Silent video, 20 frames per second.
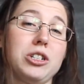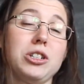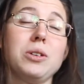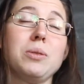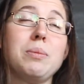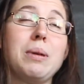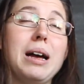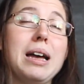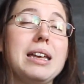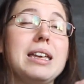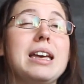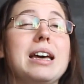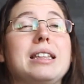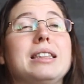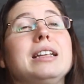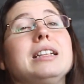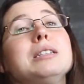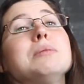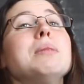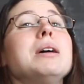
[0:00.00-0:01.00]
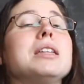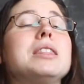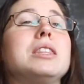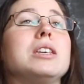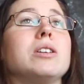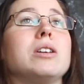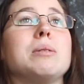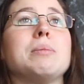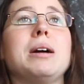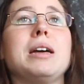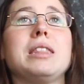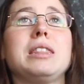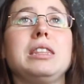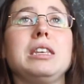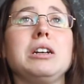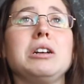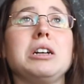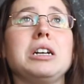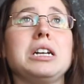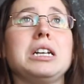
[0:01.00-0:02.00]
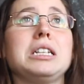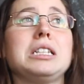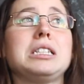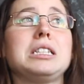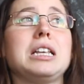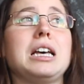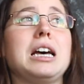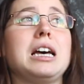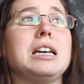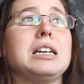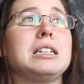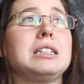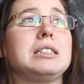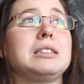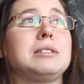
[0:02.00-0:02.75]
So that's my theory. My theory is that